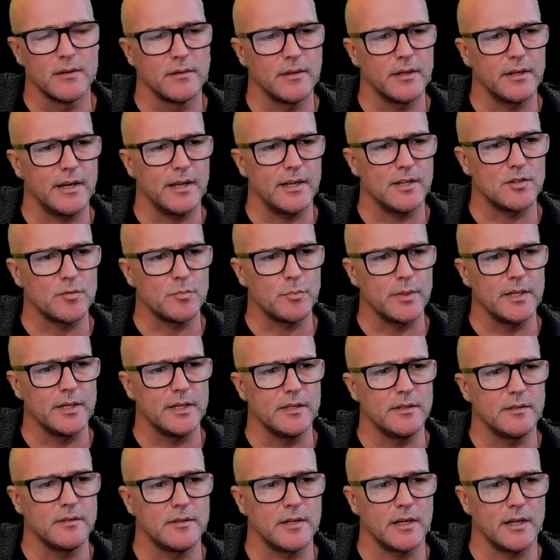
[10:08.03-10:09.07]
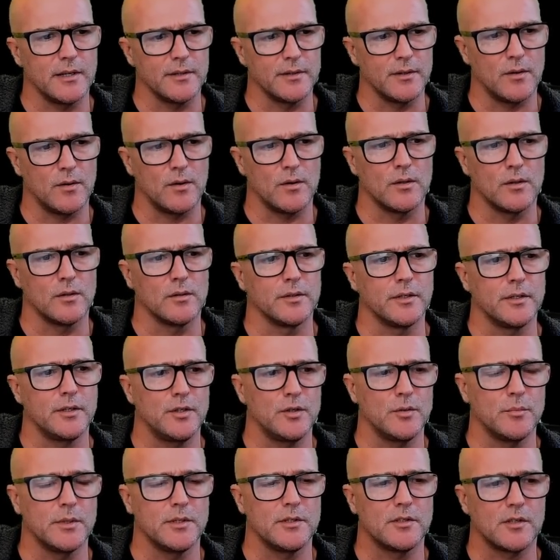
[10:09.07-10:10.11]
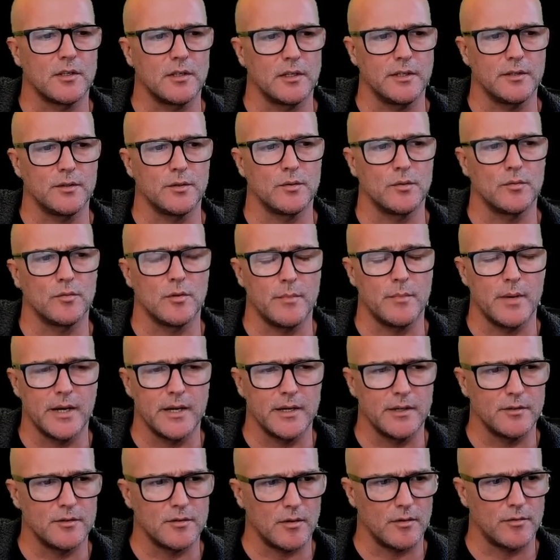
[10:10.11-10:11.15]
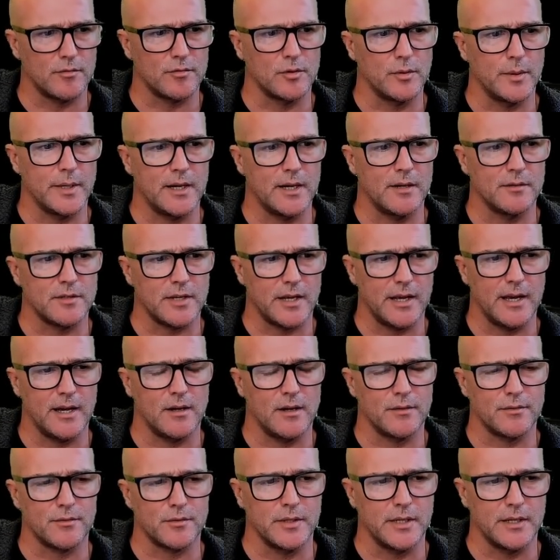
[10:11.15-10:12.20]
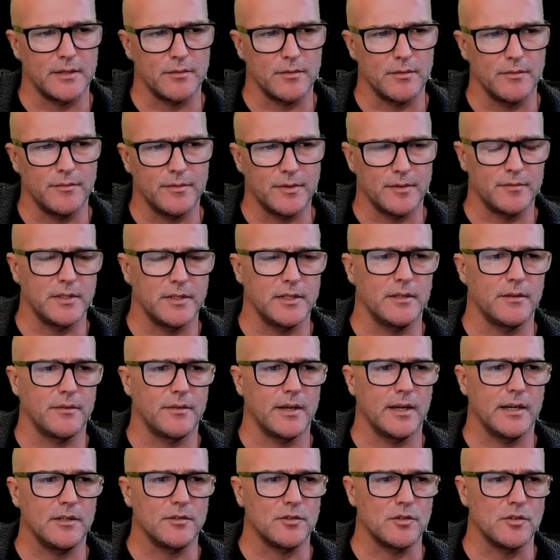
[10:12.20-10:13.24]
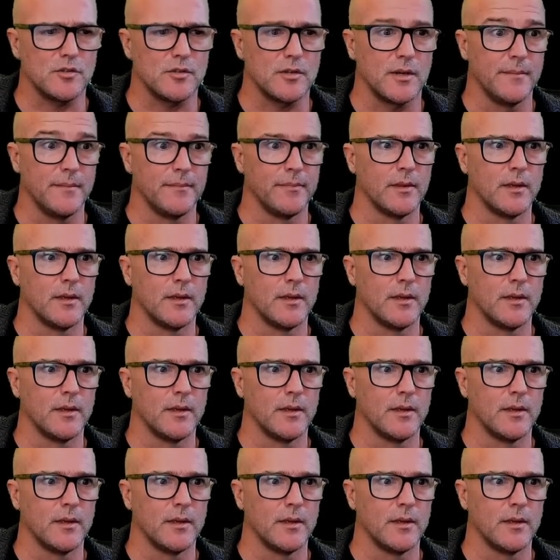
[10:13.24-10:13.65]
that has been done on human skeletal remains throughout our 350,000